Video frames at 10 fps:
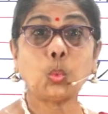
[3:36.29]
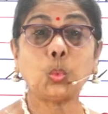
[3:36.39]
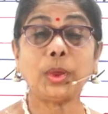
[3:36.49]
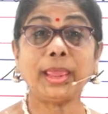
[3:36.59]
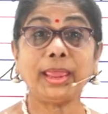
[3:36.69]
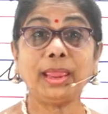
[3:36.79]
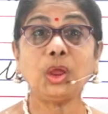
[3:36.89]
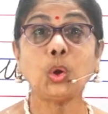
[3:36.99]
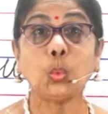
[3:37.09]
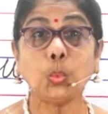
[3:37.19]

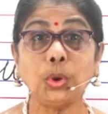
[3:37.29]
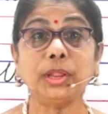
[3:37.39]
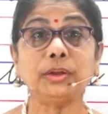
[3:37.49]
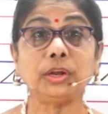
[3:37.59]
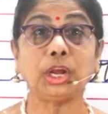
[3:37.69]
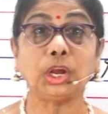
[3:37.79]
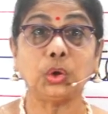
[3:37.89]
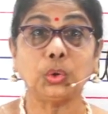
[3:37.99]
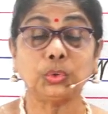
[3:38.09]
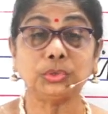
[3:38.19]
Wear woolen
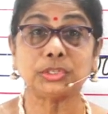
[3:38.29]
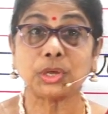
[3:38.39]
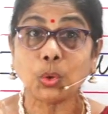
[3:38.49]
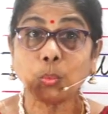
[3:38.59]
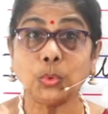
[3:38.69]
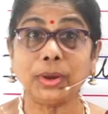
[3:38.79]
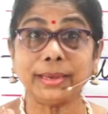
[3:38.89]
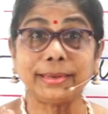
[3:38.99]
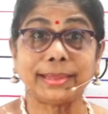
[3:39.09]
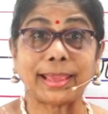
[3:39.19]
clothes,
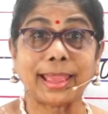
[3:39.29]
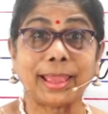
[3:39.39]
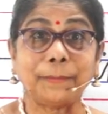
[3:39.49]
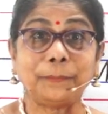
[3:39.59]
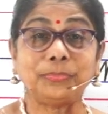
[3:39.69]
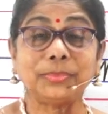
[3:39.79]
woolen cap,